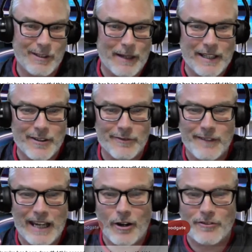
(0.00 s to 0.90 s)
a mate of
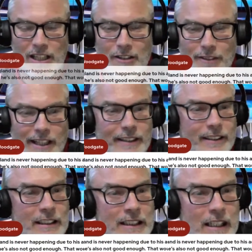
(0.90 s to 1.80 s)
Gareth Southgate.
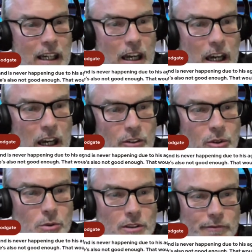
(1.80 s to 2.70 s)
Uh,
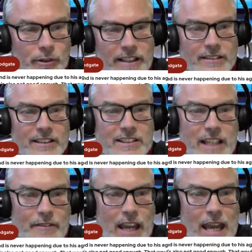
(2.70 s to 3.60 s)
Dawson for England is
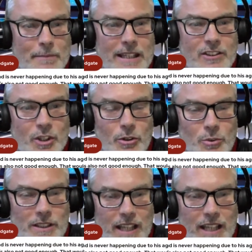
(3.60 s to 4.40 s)
never happening due to his